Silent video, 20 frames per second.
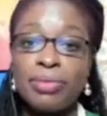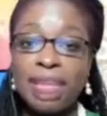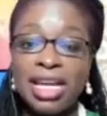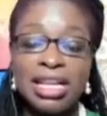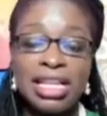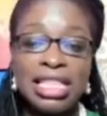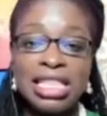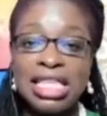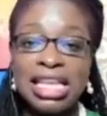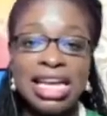
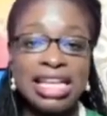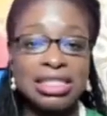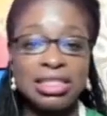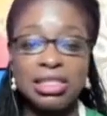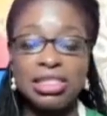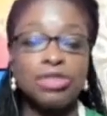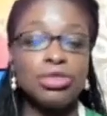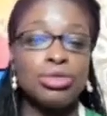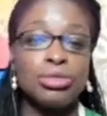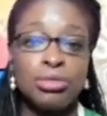anything
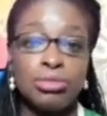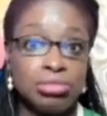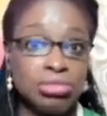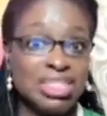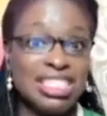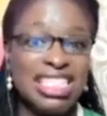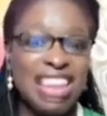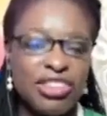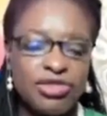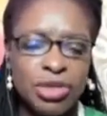and, you know,
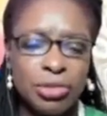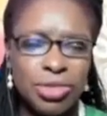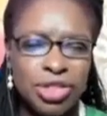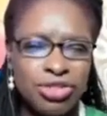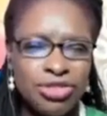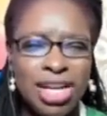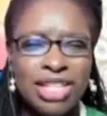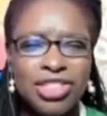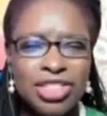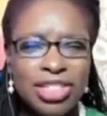start from
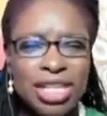scratch.